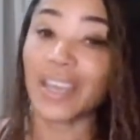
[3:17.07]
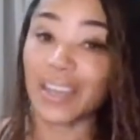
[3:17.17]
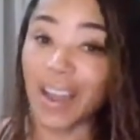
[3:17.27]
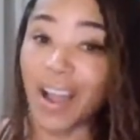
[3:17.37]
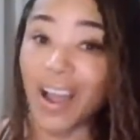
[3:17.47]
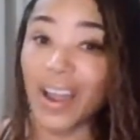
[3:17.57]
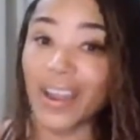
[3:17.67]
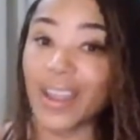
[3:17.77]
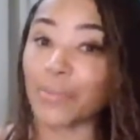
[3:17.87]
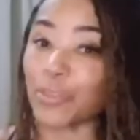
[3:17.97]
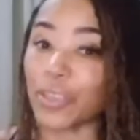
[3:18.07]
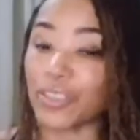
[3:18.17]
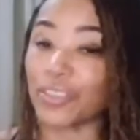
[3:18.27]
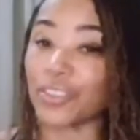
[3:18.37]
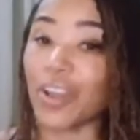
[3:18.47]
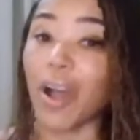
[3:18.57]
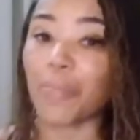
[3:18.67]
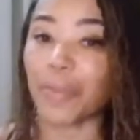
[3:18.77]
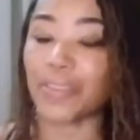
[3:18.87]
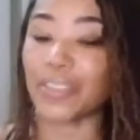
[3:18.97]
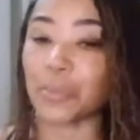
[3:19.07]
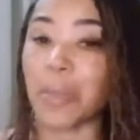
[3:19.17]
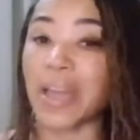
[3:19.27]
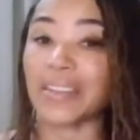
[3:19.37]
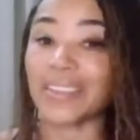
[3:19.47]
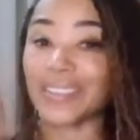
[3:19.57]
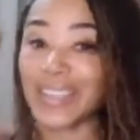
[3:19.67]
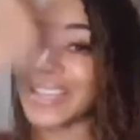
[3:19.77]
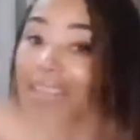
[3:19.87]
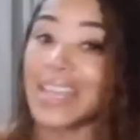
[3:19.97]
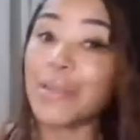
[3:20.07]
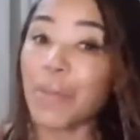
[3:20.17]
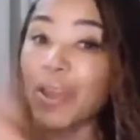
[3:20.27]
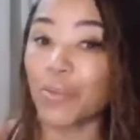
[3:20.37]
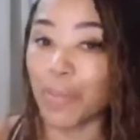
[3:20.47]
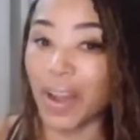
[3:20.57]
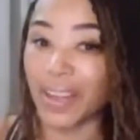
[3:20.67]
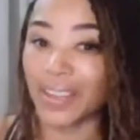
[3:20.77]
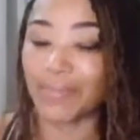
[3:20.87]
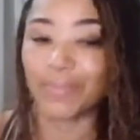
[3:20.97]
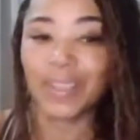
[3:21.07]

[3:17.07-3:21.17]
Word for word: And I am trying to stop this madness in my own body.